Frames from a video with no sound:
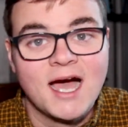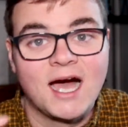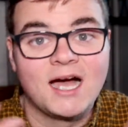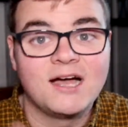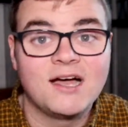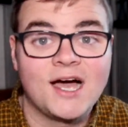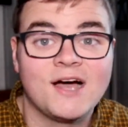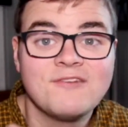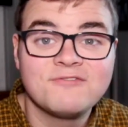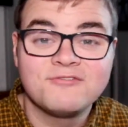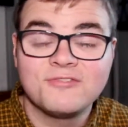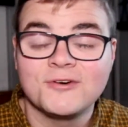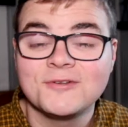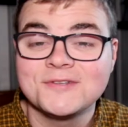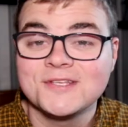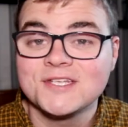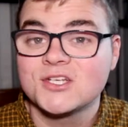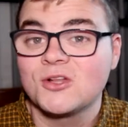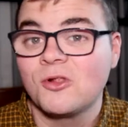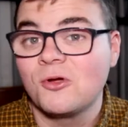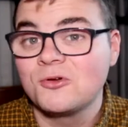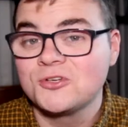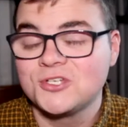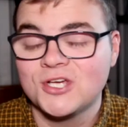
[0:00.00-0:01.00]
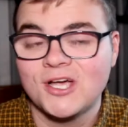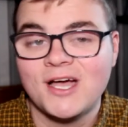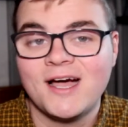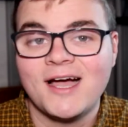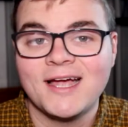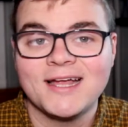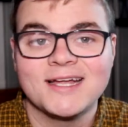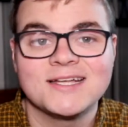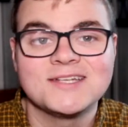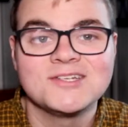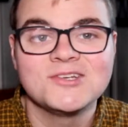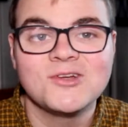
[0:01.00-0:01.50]
And full disclosure,
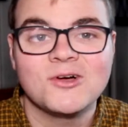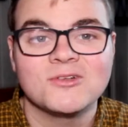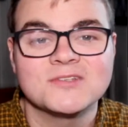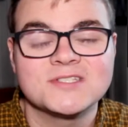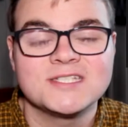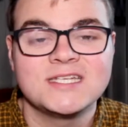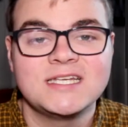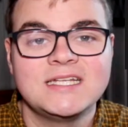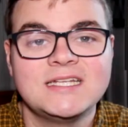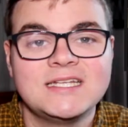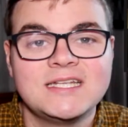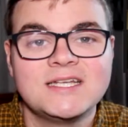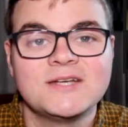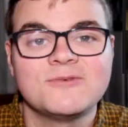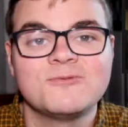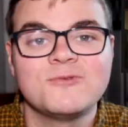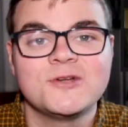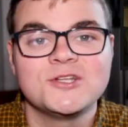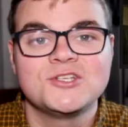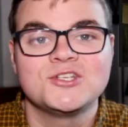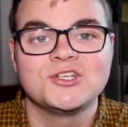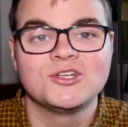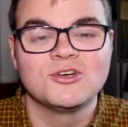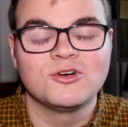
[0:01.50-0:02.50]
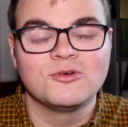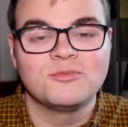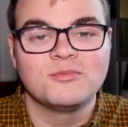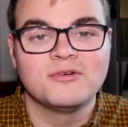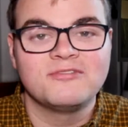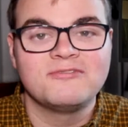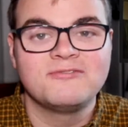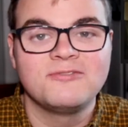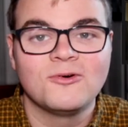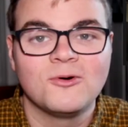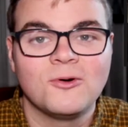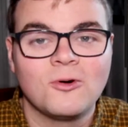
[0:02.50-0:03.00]
I had not seen the original
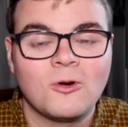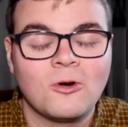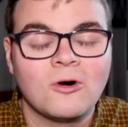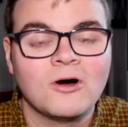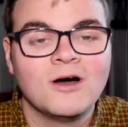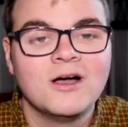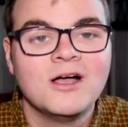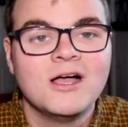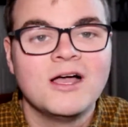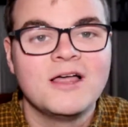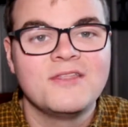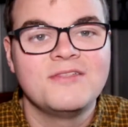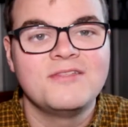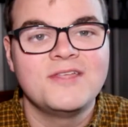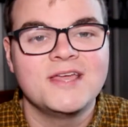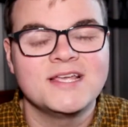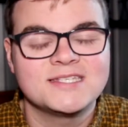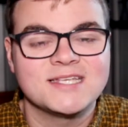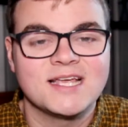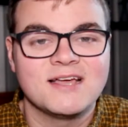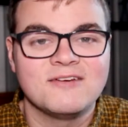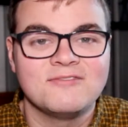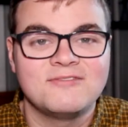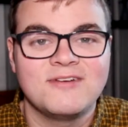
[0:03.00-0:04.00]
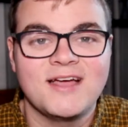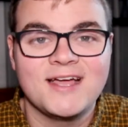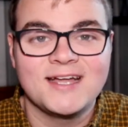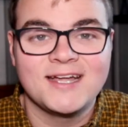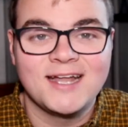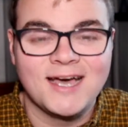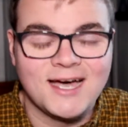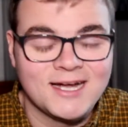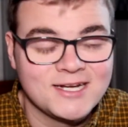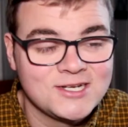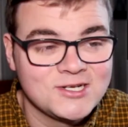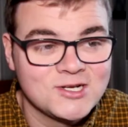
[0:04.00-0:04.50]
before this event.
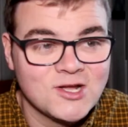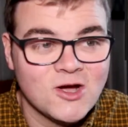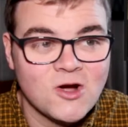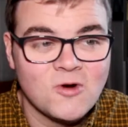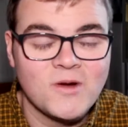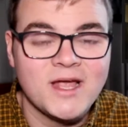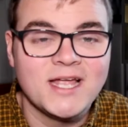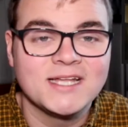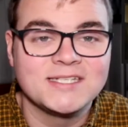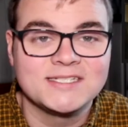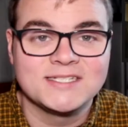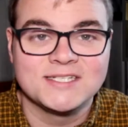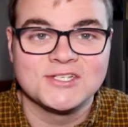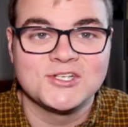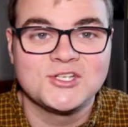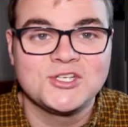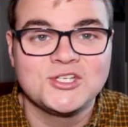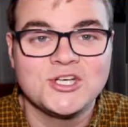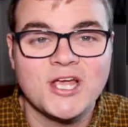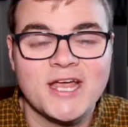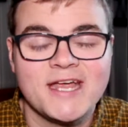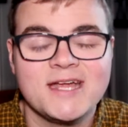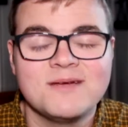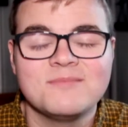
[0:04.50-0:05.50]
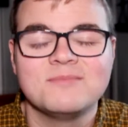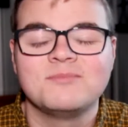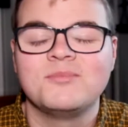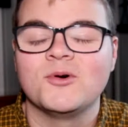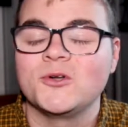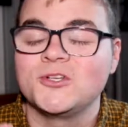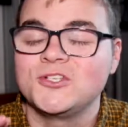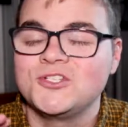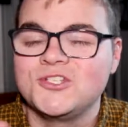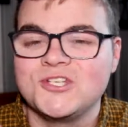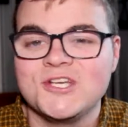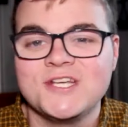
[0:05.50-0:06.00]
I know it's a shame,
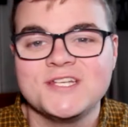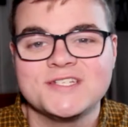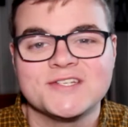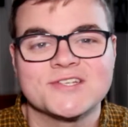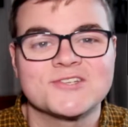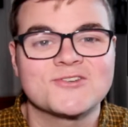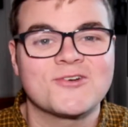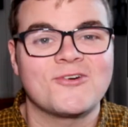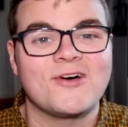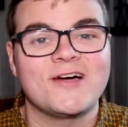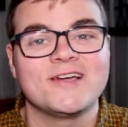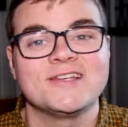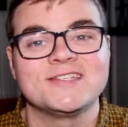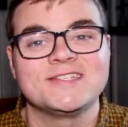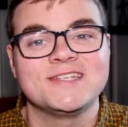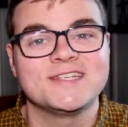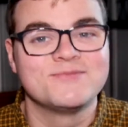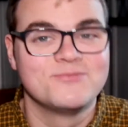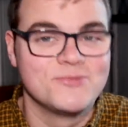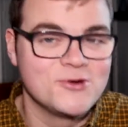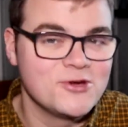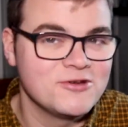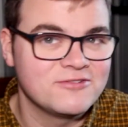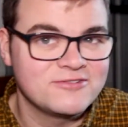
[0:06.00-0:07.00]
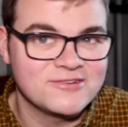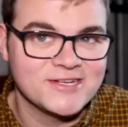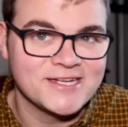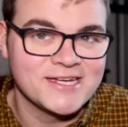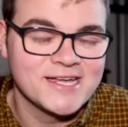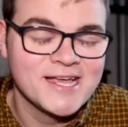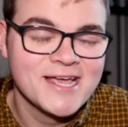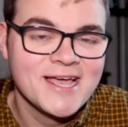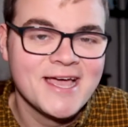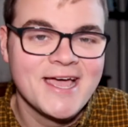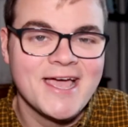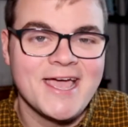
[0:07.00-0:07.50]
but Jesus Christ, this
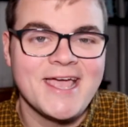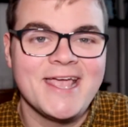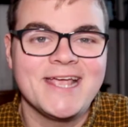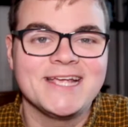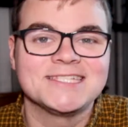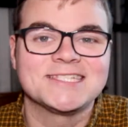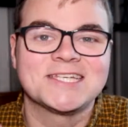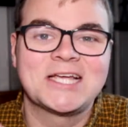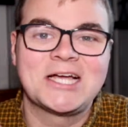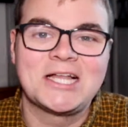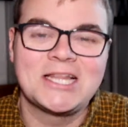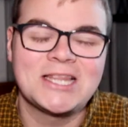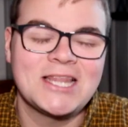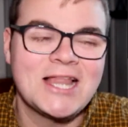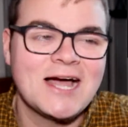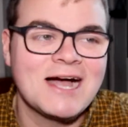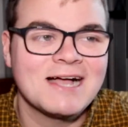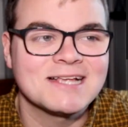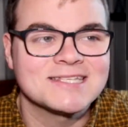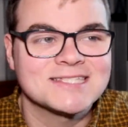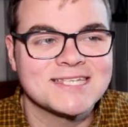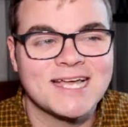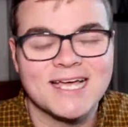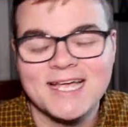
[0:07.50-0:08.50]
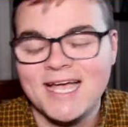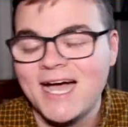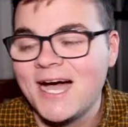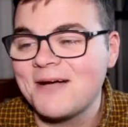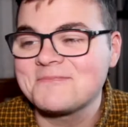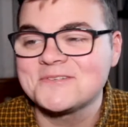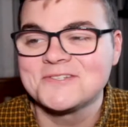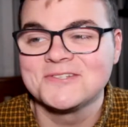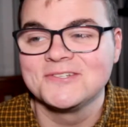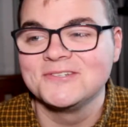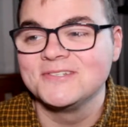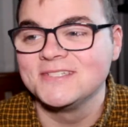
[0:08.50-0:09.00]
movie is class. I
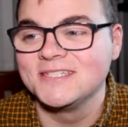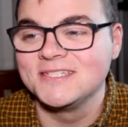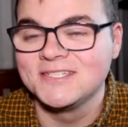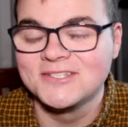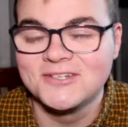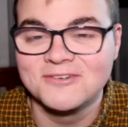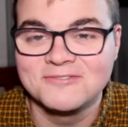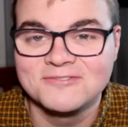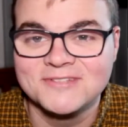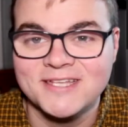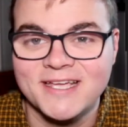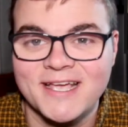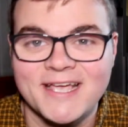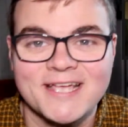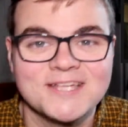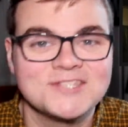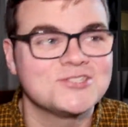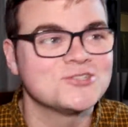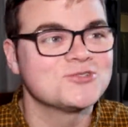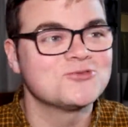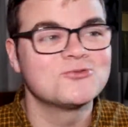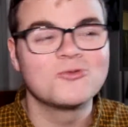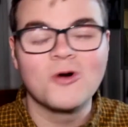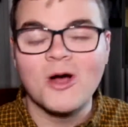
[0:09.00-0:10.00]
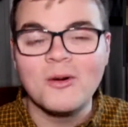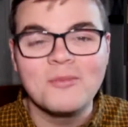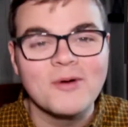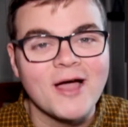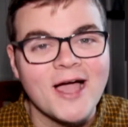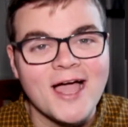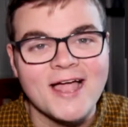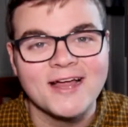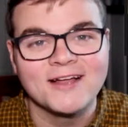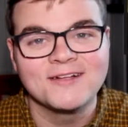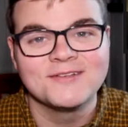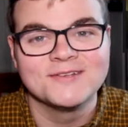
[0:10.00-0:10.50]
absolutely loved it. It's just Robert
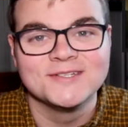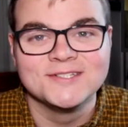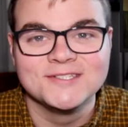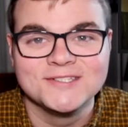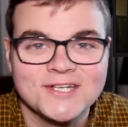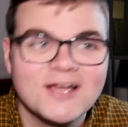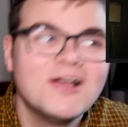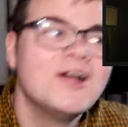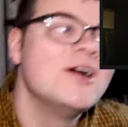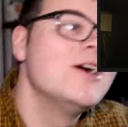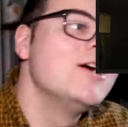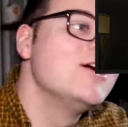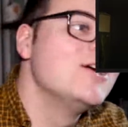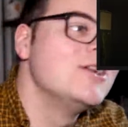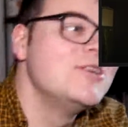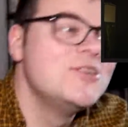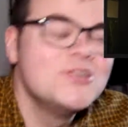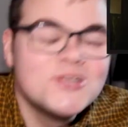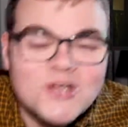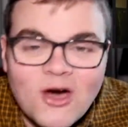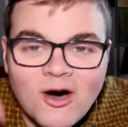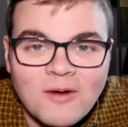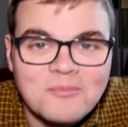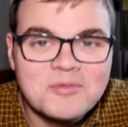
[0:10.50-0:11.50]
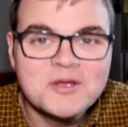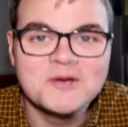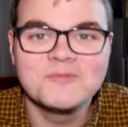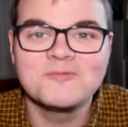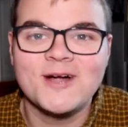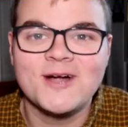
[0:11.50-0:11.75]
Englund knobbing